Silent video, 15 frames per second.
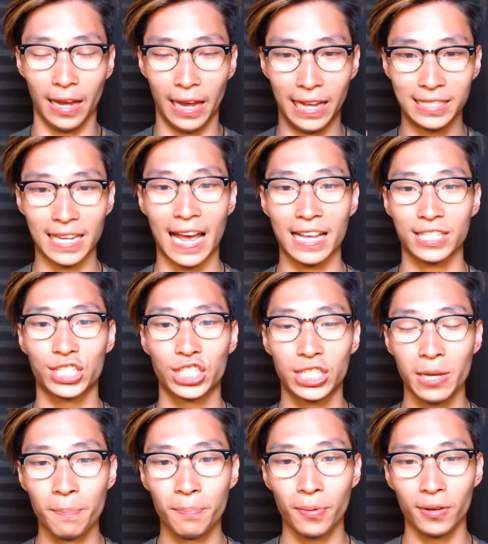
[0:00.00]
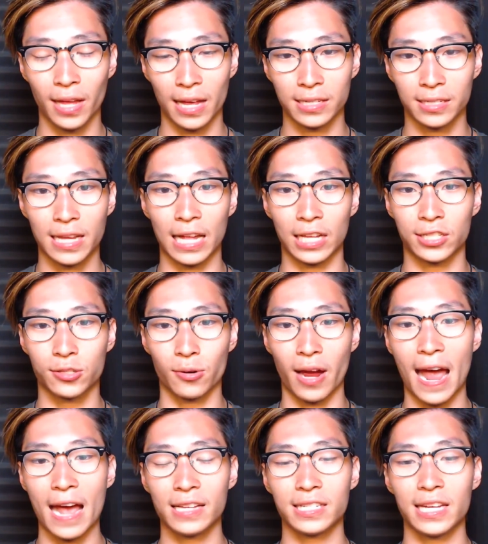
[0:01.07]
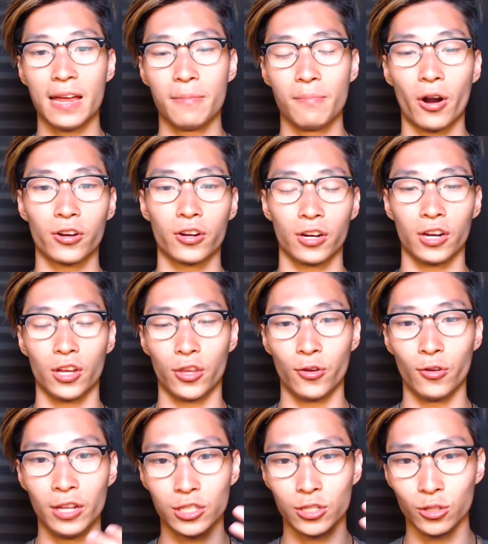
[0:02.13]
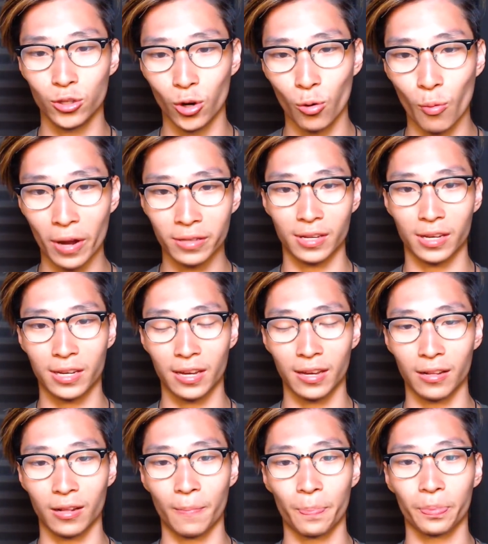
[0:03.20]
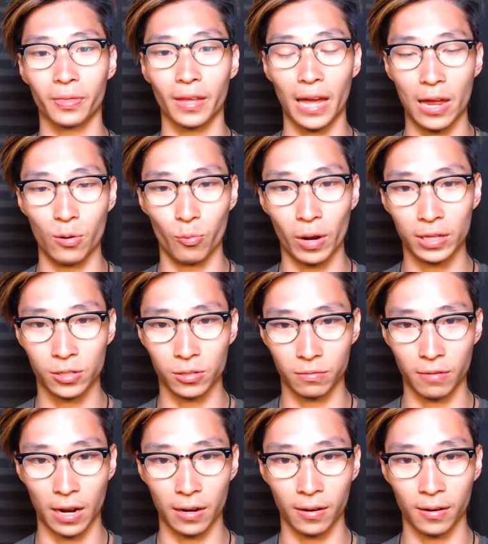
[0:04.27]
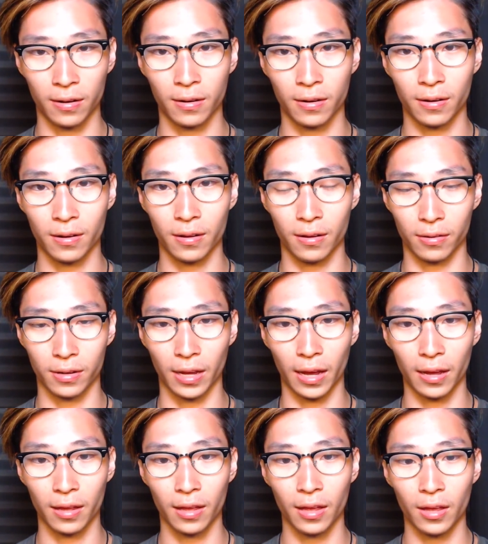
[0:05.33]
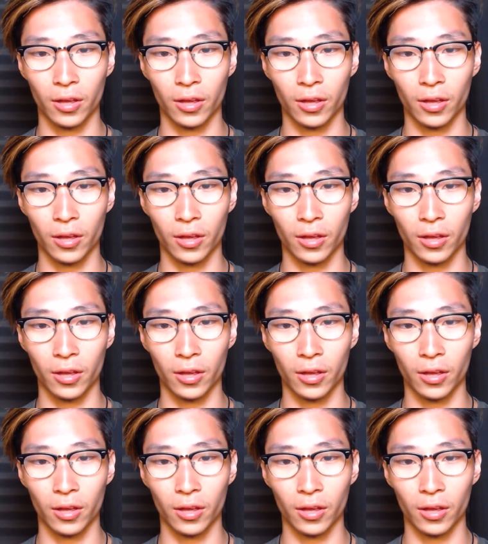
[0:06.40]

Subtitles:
It's as simple as that. So as a marketer, you need to know when to kill and when to run, okay?